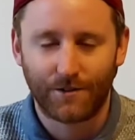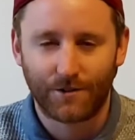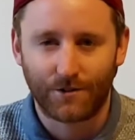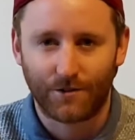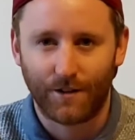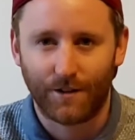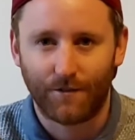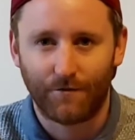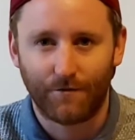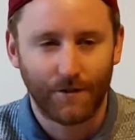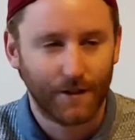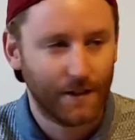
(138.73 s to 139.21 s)

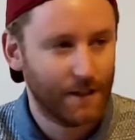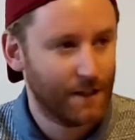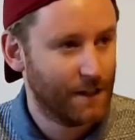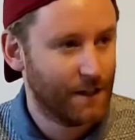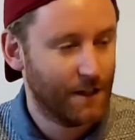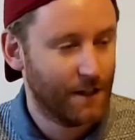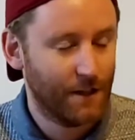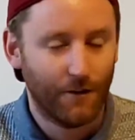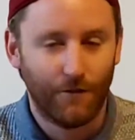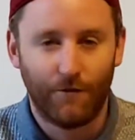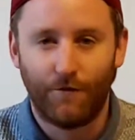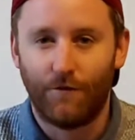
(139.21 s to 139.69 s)
trying to
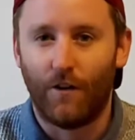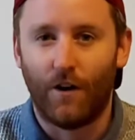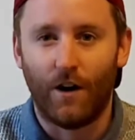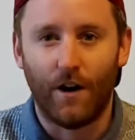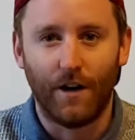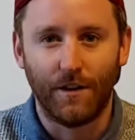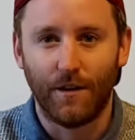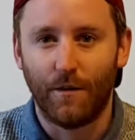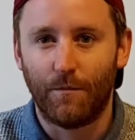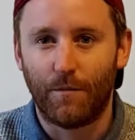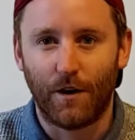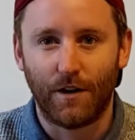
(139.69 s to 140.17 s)

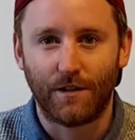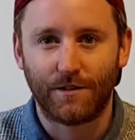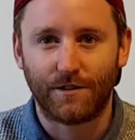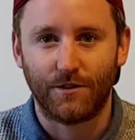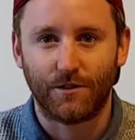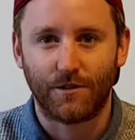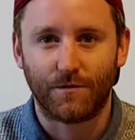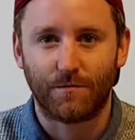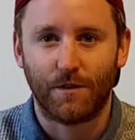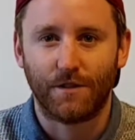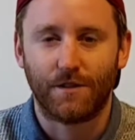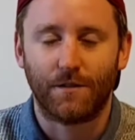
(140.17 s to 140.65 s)
find the person
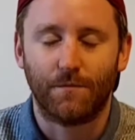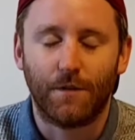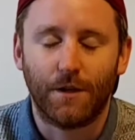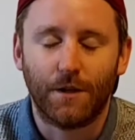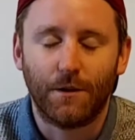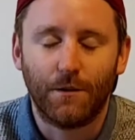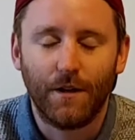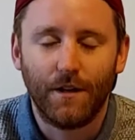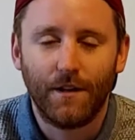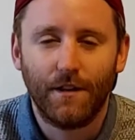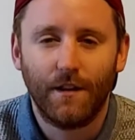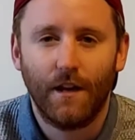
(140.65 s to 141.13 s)
you're supposed to be
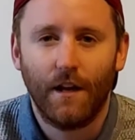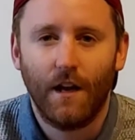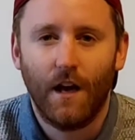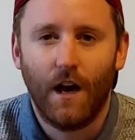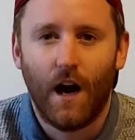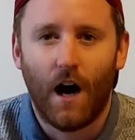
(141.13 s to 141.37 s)
with,